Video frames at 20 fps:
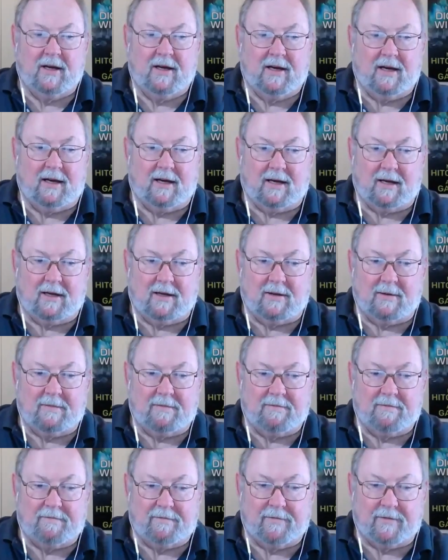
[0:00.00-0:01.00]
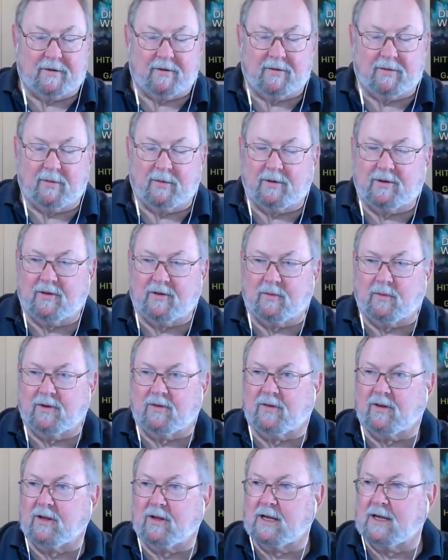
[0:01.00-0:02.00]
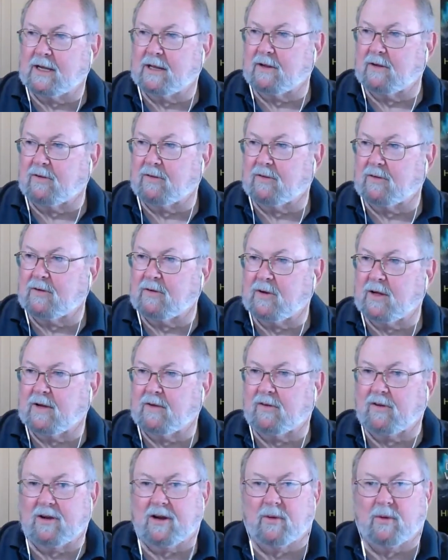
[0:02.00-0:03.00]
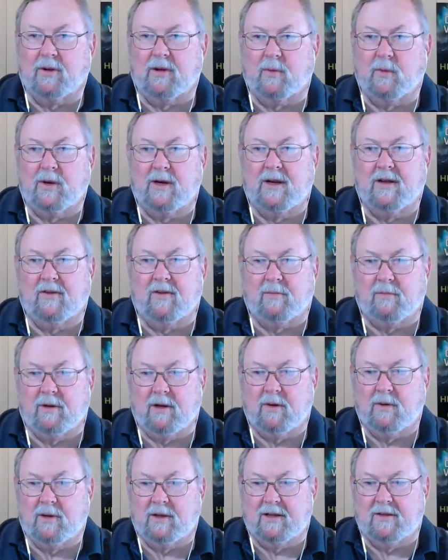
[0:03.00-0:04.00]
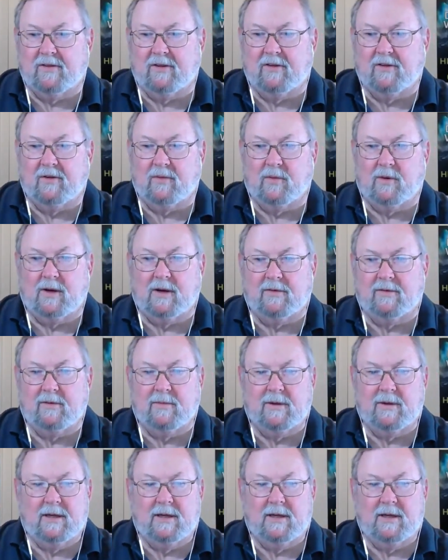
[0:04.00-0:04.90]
Um, what's what's the line? There's two days a year when the wind doesn't blow, and this isn't one of them.